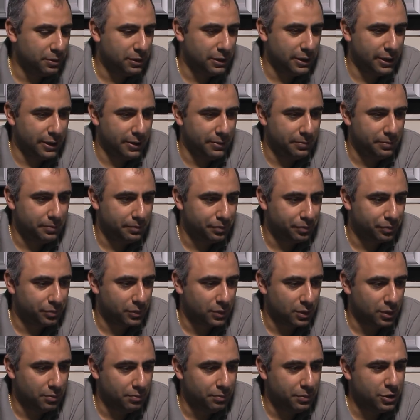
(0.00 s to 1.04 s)
play
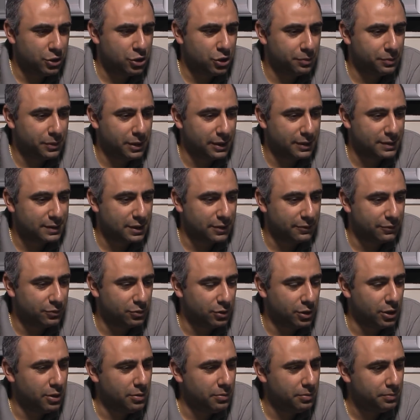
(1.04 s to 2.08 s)
bishop takes
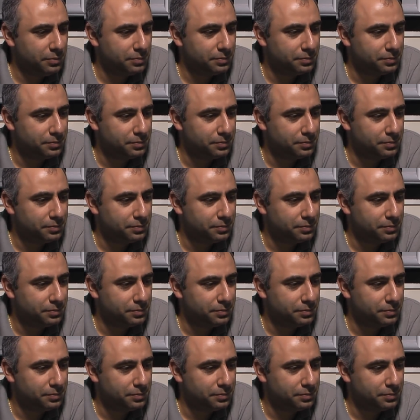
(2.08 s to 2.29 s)
f3.